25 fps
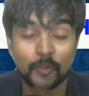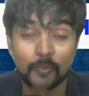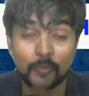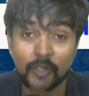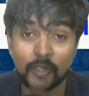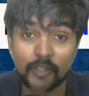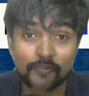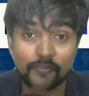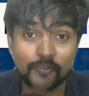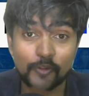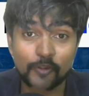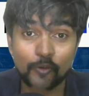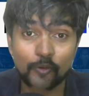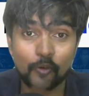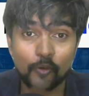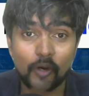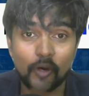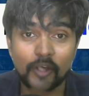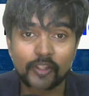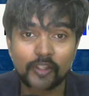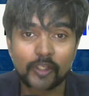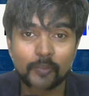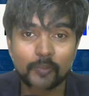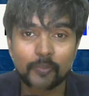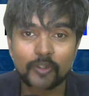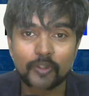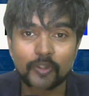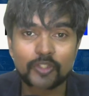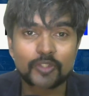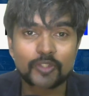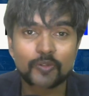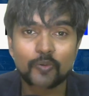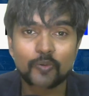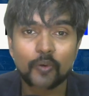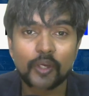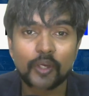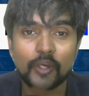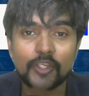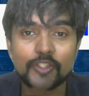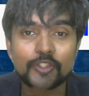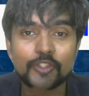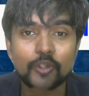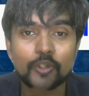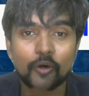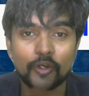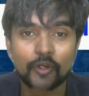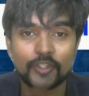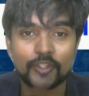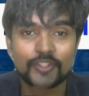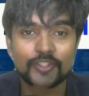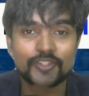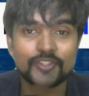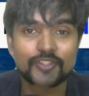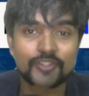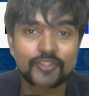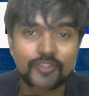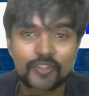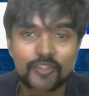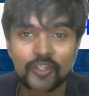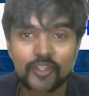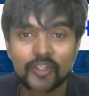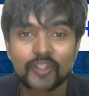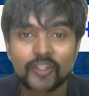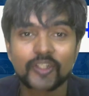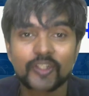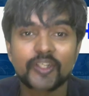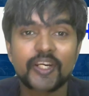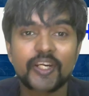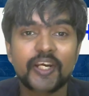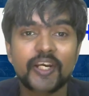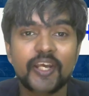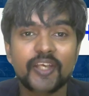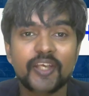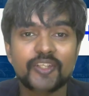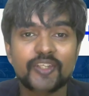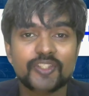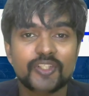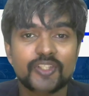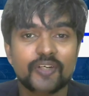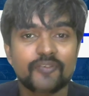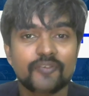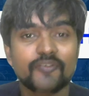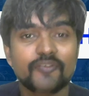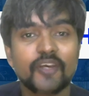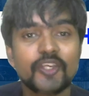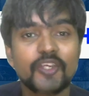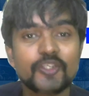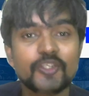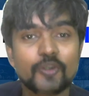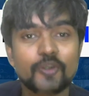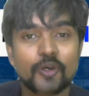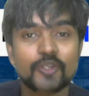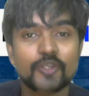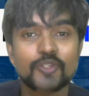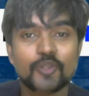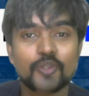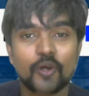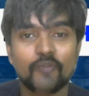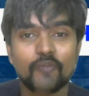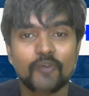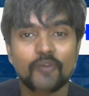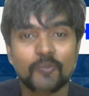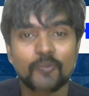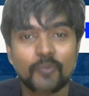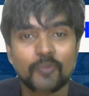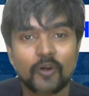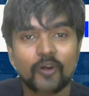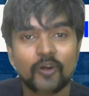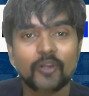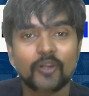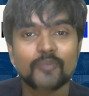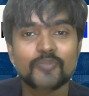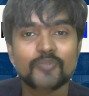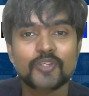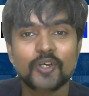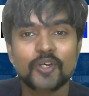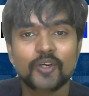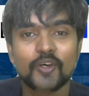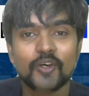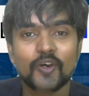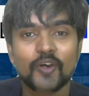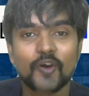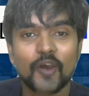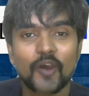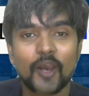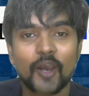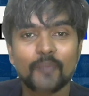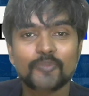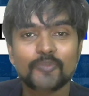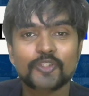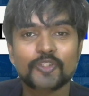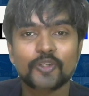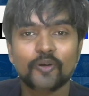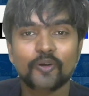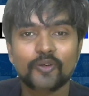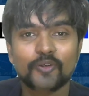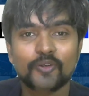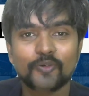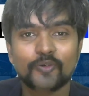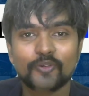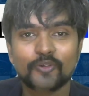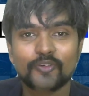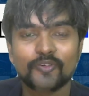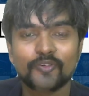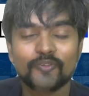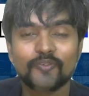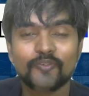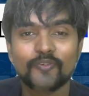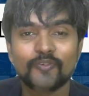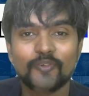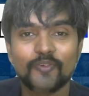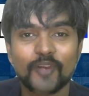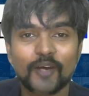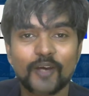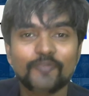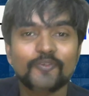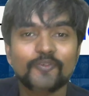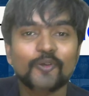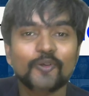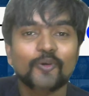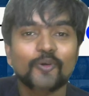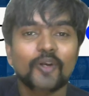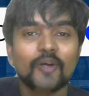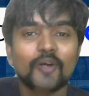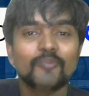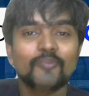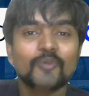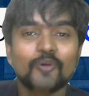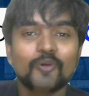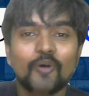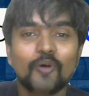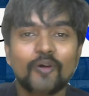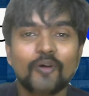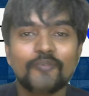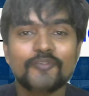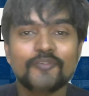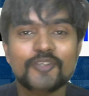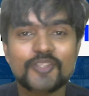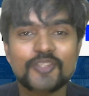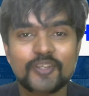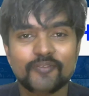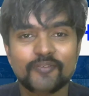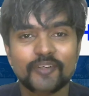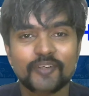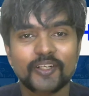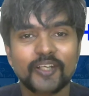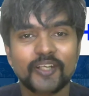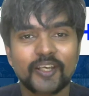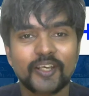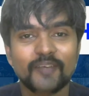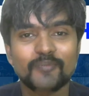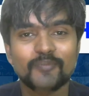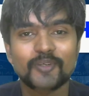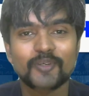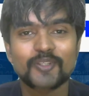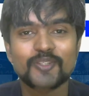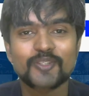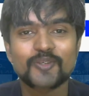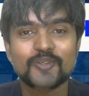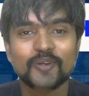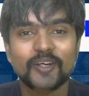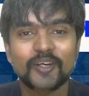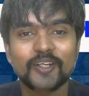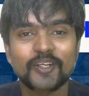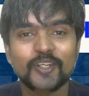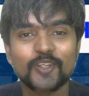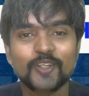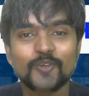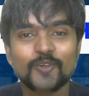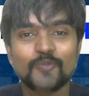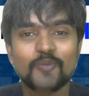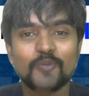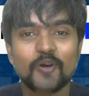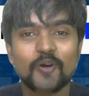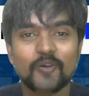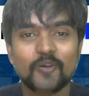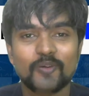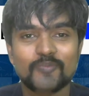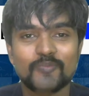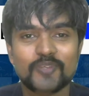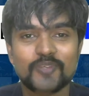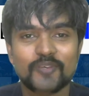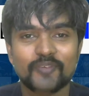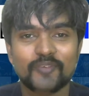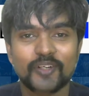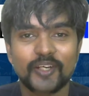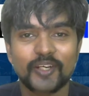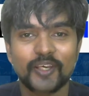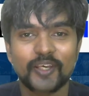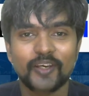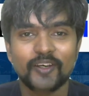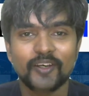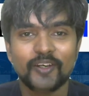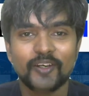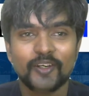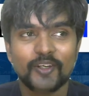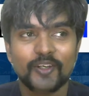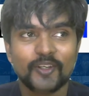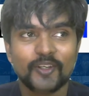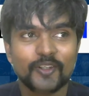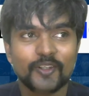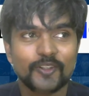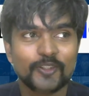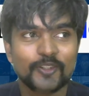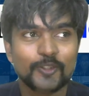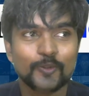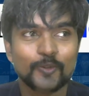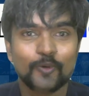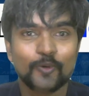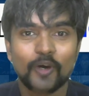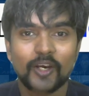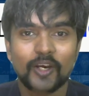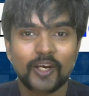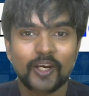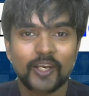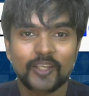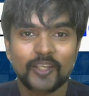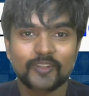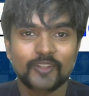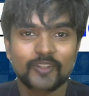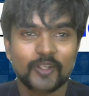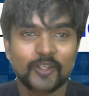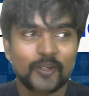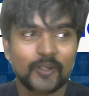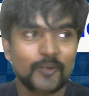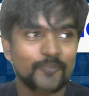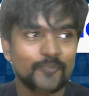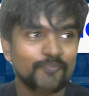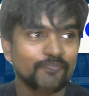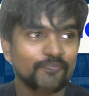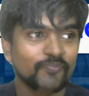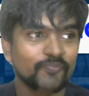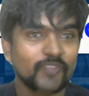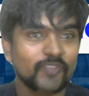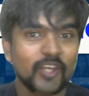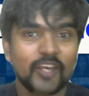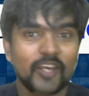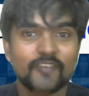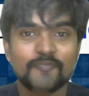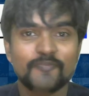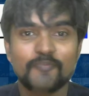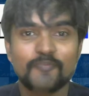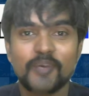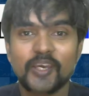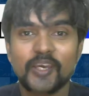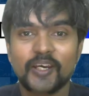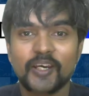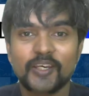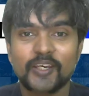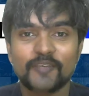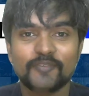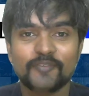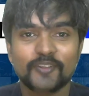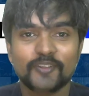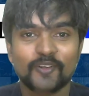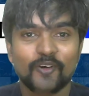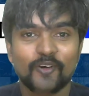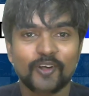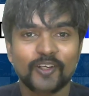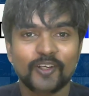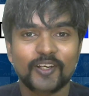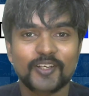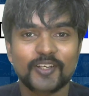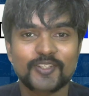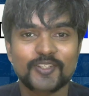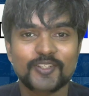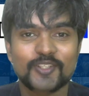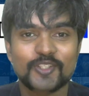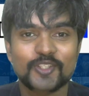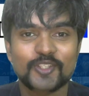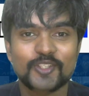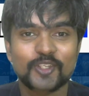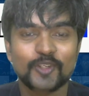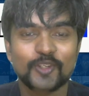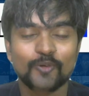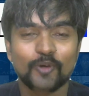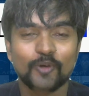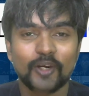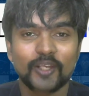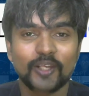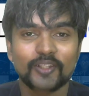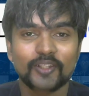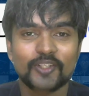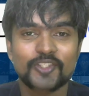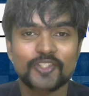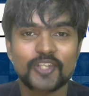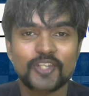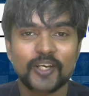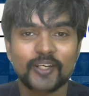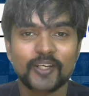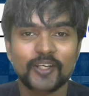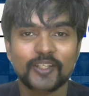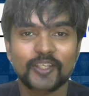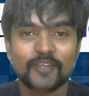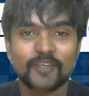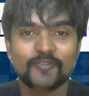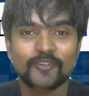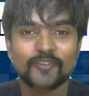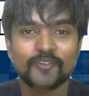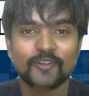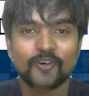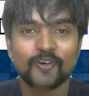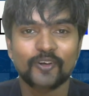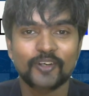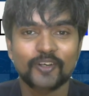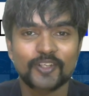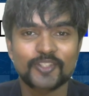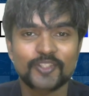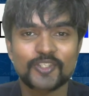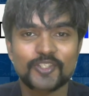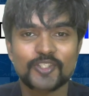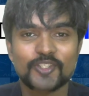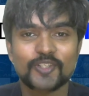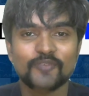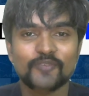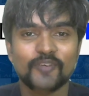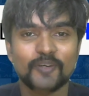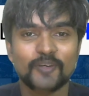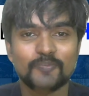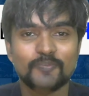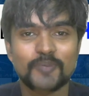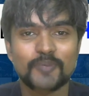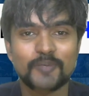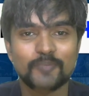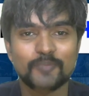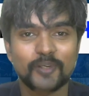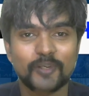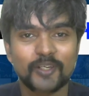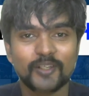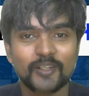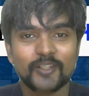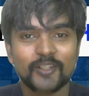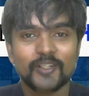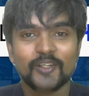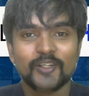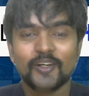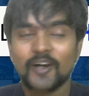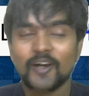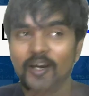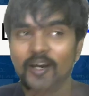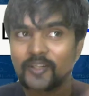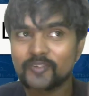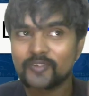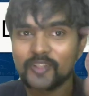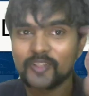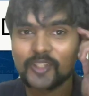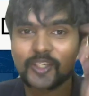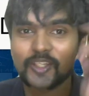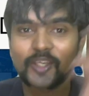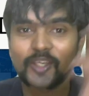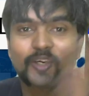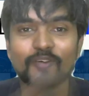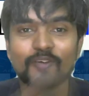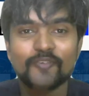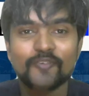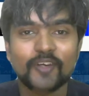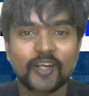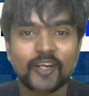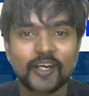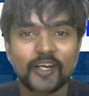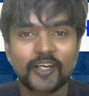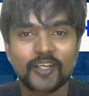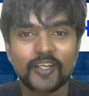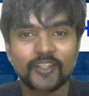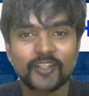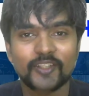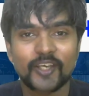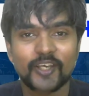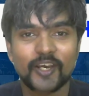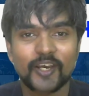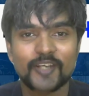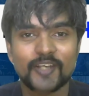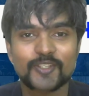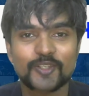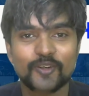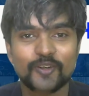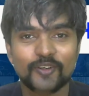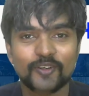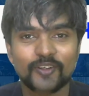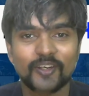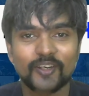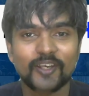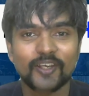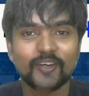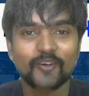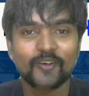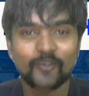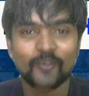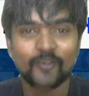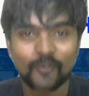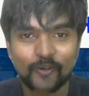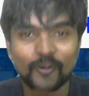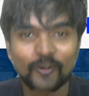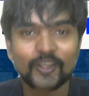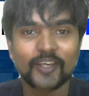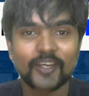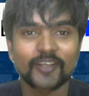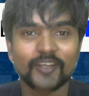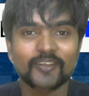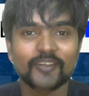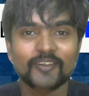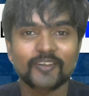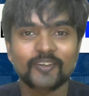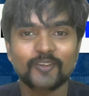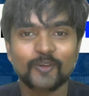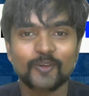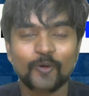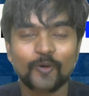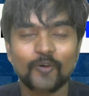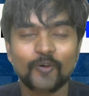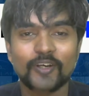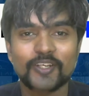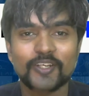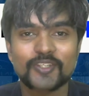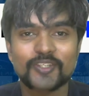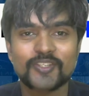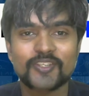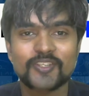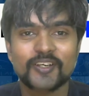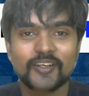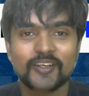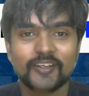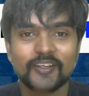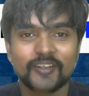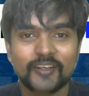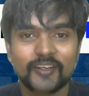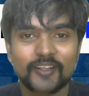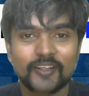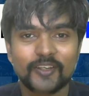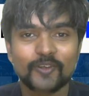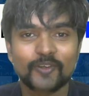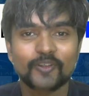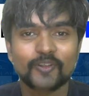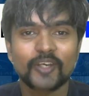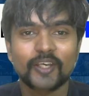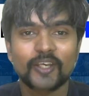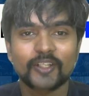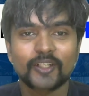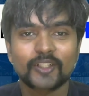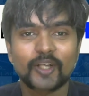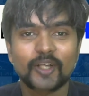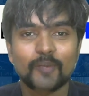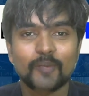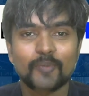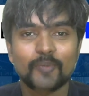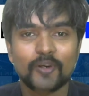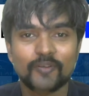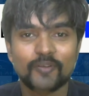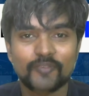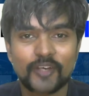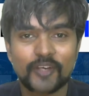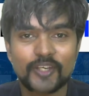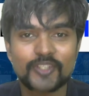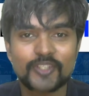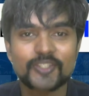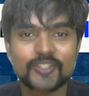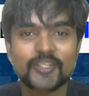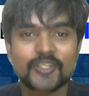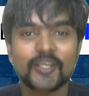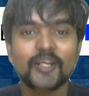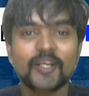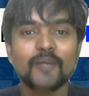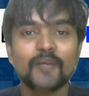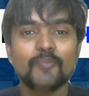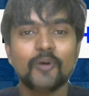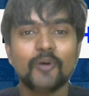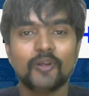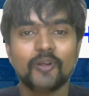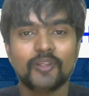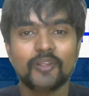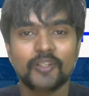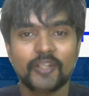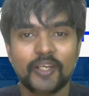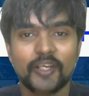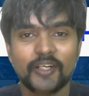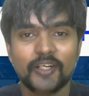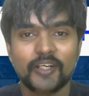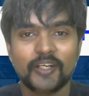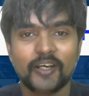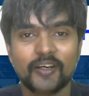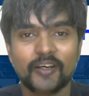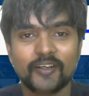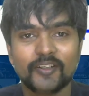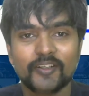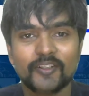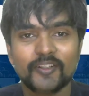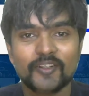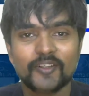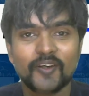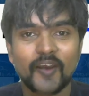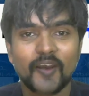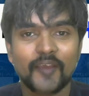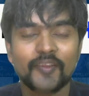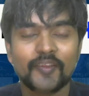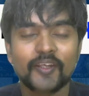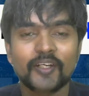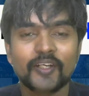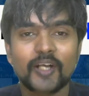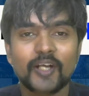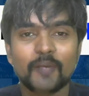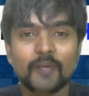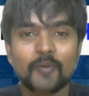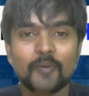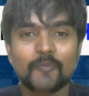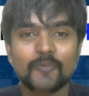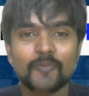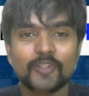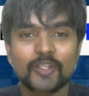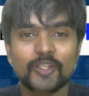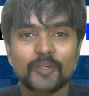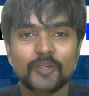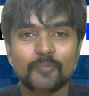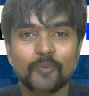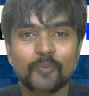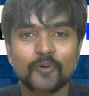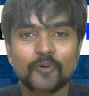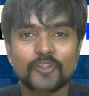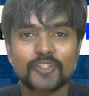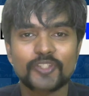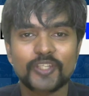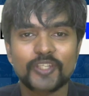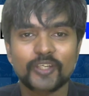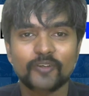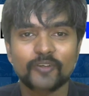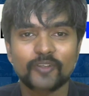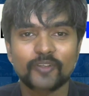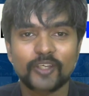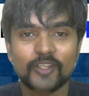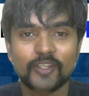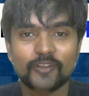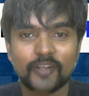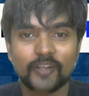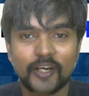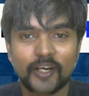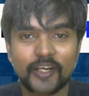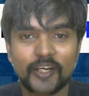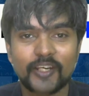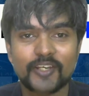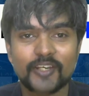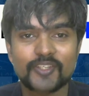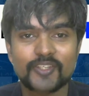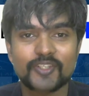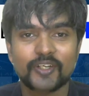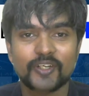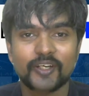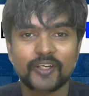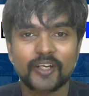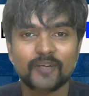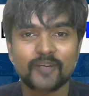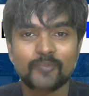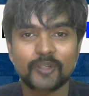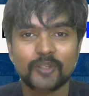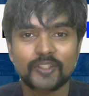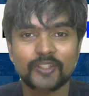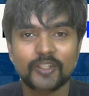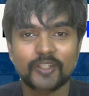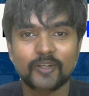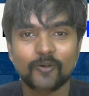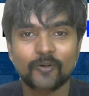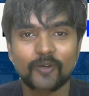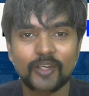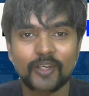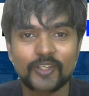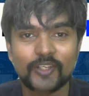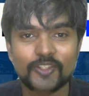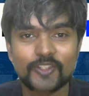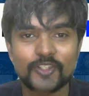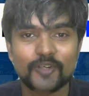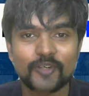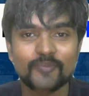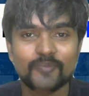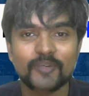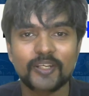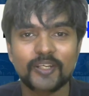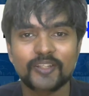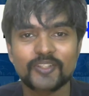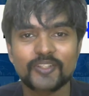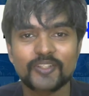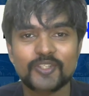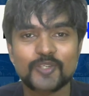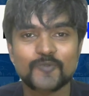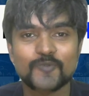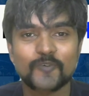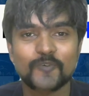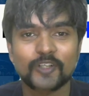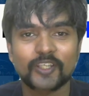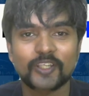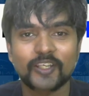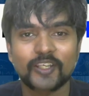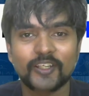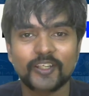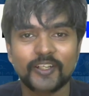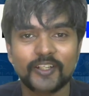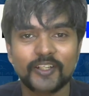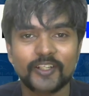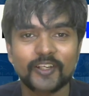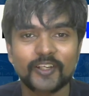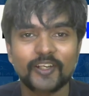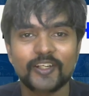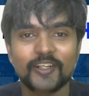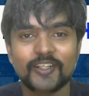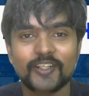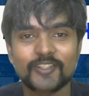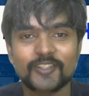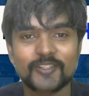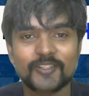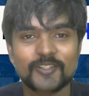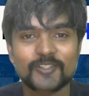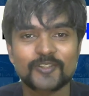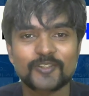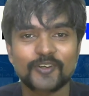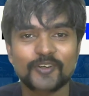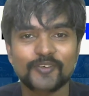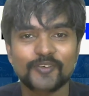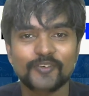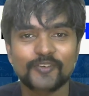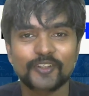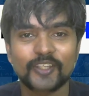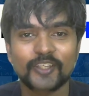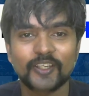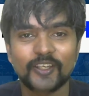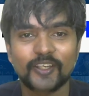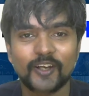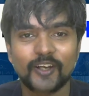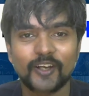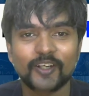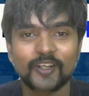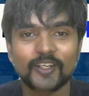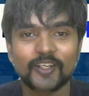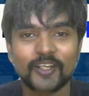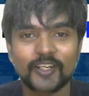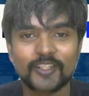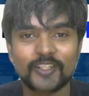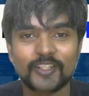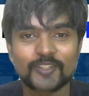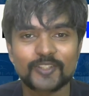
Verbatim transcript: But if you are that person who enjoys reading stuff, enjoys solving problems, I'm sure you would love to come to office every day because you get new problems every day. You are like the FBI for the organization. You are like the Chanakya for the organization where people are thinking of an idea. They ask you and you're like, okay, no worries. And then you take a couple of days, dig up all the data and then come up with a report saying, okay, your idea is correct, but then only in Germany, this is working. In Italy, it is not working. In Hungary,